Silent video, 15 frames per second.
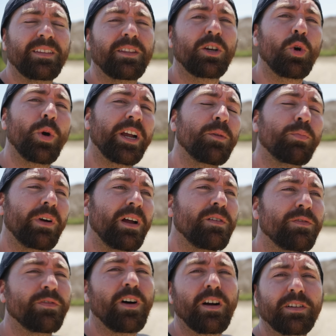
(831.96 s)
The quick brown
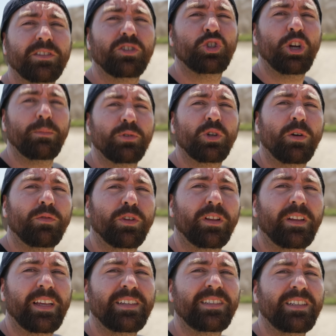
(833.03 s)
fox jumps over the
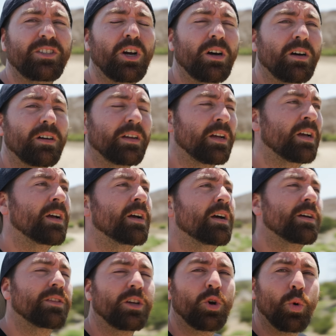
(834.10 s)
lazy dog.
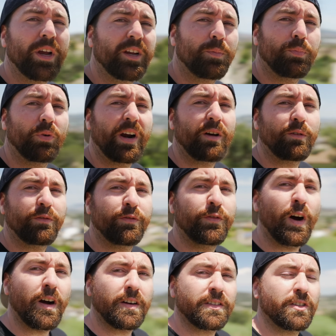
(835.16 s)
The quick brown
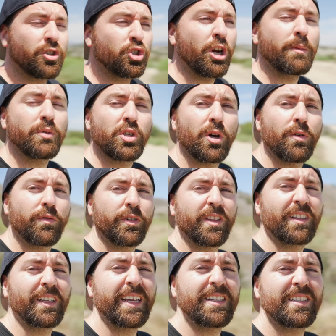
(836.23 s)
fox jumps over the
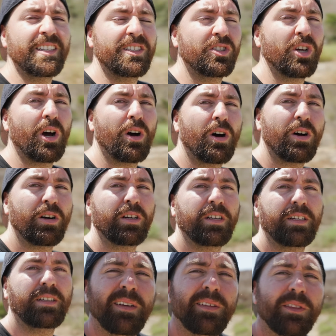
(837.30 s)
lazy dog.
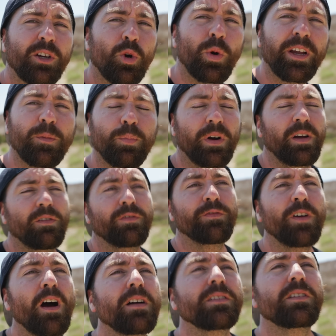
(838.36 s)
The quick brown
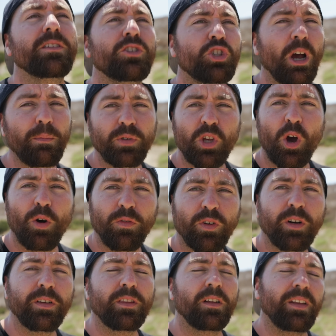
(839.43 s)
fox jumps
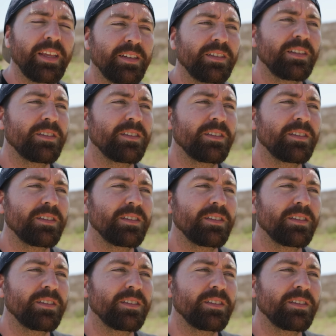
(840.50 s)
over the lazy